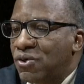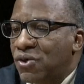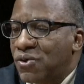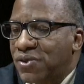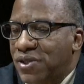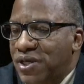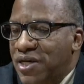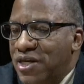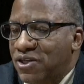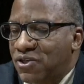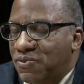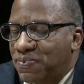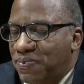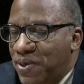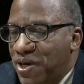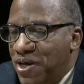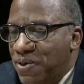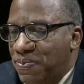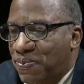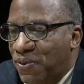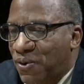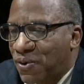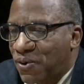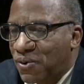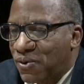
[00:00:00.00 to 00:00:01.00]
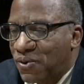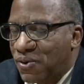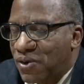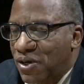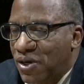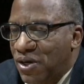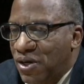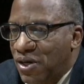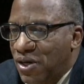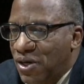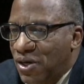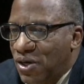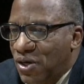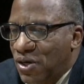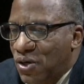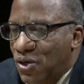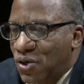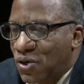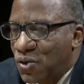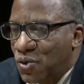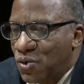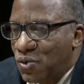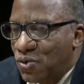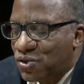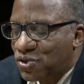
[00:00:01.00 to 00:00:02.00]
know, these people
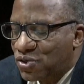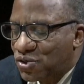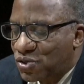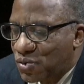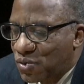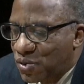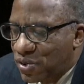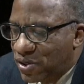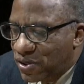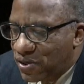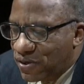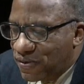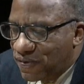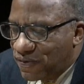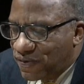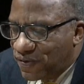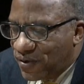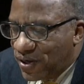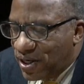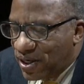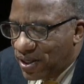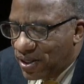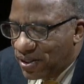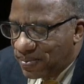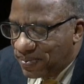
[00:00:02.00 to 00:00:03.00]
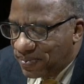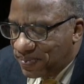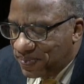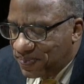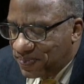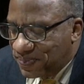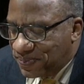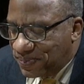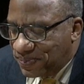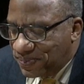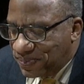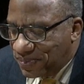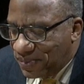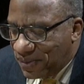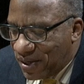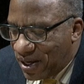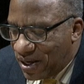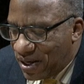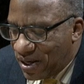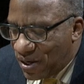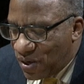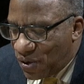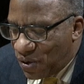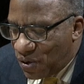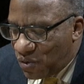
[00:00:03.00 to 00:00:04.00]
who sort of, um,
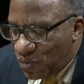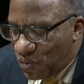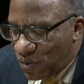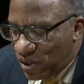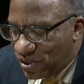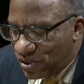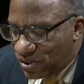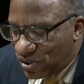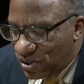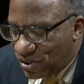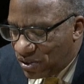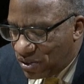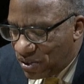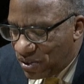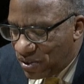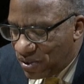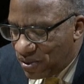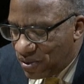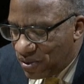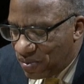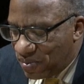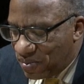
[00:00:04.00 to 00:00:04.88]
oh, what's the term?